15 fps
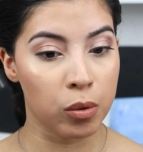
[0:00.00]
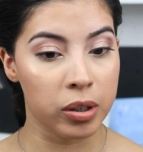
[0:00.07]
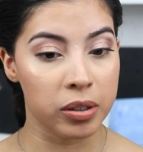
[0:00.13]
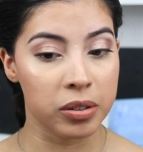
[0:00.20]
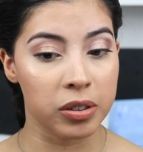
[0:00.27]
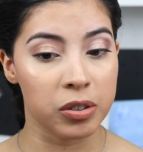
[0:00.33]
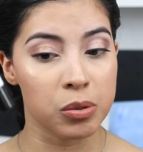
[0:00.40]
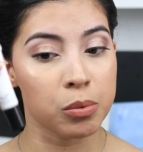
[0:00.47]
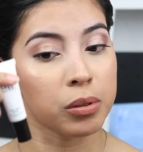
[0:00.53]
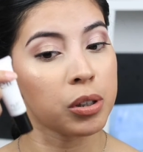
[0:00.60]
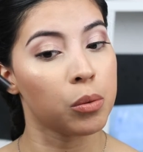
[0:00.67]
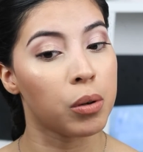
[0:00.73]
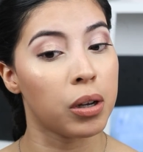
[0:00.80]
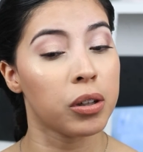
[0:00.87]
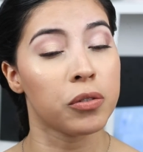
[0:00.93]
one does
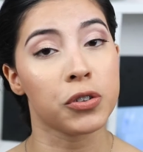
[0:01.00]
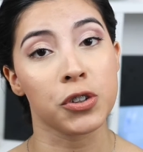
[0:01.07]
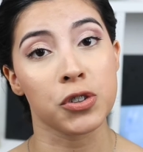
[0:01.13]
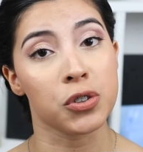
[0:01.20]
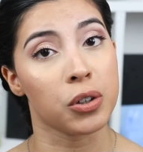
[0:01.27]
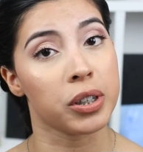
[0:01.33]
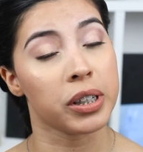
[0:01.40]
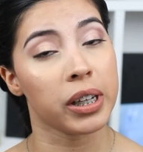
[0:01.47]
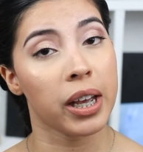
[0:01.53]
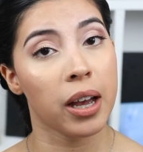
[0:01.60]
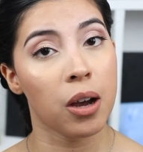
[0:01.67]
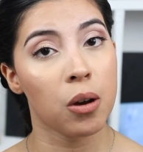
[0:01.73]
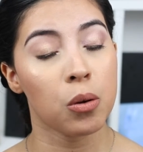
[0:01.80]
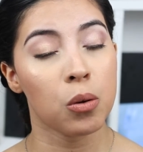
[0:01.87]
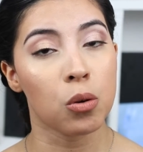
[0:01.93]
really well if you're starting
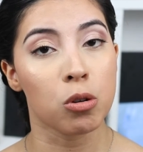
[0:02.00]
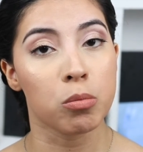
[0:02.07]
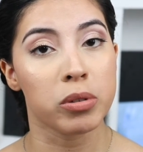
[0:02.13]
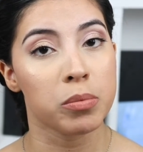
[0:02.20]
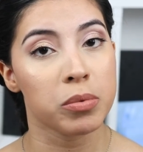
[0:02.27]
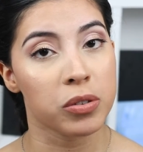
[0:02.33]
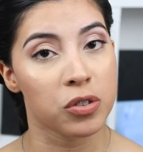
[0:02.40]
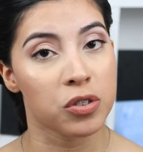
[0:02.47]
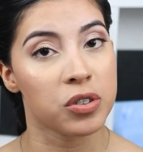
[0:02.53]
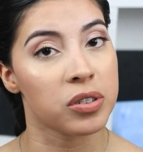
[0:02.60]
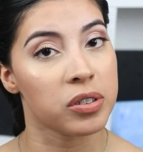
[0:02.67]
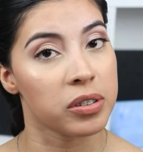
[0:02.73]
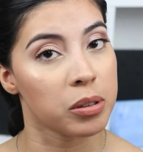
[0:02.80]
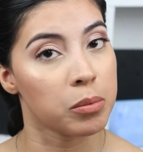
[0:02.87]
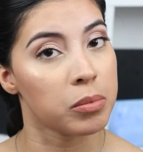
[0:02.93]
out, or maybe if you
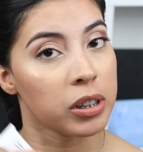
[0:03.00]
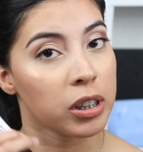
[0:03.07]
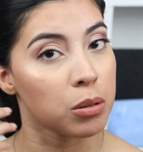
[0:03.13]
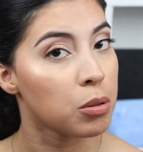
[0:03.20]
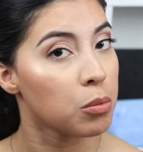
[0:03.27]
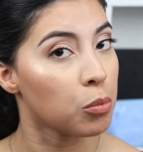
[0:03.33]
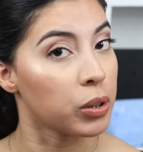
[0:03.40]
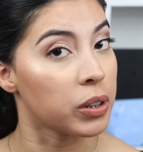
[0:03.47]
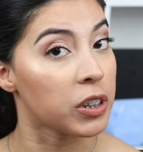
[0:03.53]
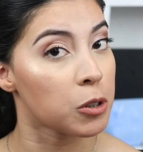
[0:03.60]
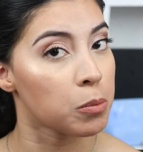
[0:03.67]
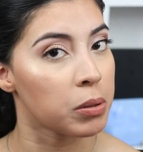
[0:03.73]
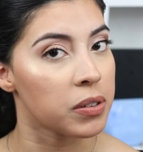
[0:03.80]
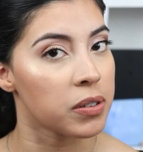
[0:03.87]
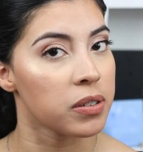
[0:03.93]
just need something a little bit more
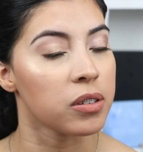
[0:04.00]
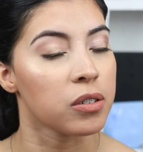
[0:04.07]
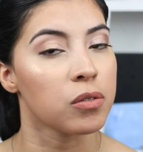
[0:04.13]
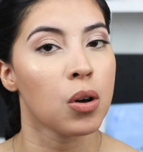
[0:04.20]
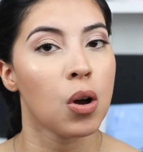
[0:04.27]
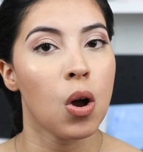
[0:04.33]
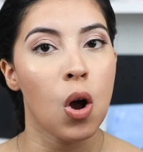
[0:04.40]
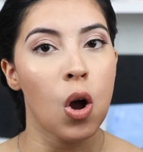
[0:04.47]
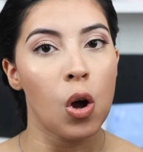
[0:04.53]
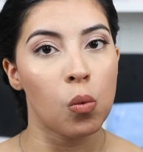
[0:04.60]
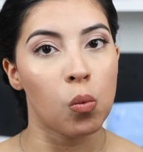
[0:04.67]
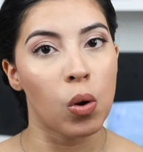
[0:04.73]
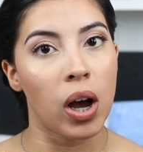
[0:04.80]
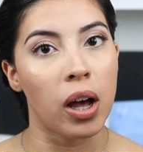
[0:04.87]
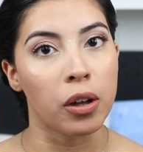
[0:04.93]
inexpensive
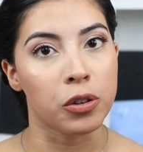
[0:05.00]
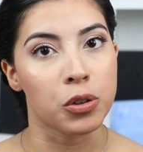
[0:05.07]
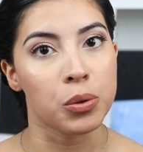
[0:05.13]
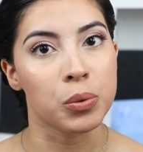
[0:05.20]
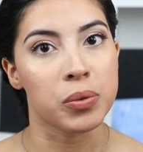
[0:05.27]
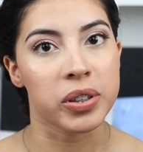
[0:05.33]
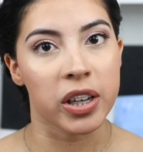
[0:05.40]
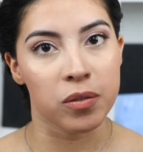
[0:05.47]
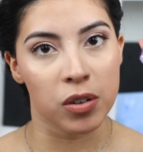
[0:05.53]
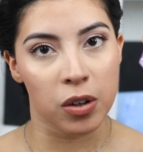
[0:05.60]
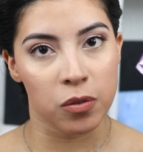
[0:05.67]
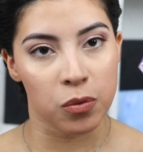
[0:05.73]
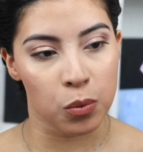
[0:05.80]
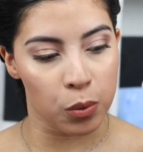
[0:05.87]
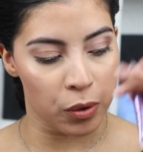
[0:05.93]
while you save
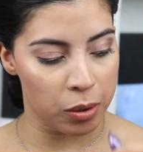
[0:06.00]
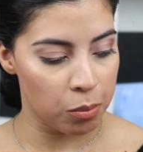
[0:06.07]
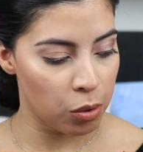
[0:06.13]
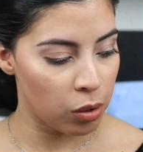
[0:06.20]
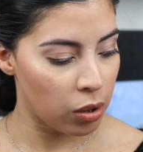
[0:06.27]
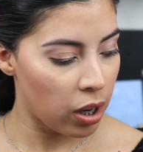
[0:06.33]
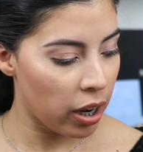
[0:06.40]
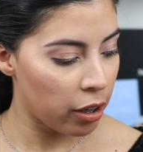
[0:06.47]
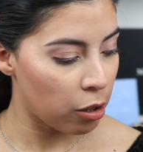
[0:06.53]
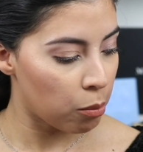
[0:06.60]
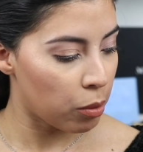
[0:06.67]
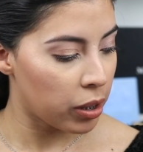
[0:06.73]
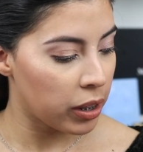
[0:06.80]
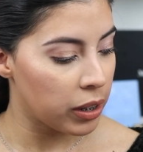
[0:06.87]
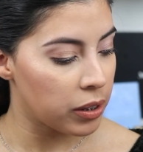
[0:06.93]
up for the more higher
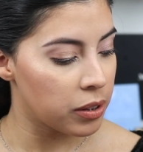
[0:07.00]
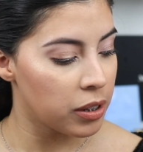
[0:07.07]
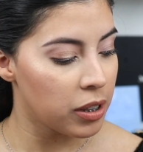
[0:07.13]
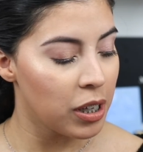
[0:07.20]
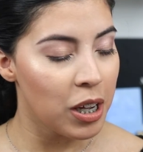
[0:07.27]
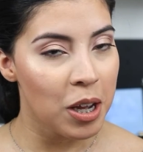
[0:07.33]
brand.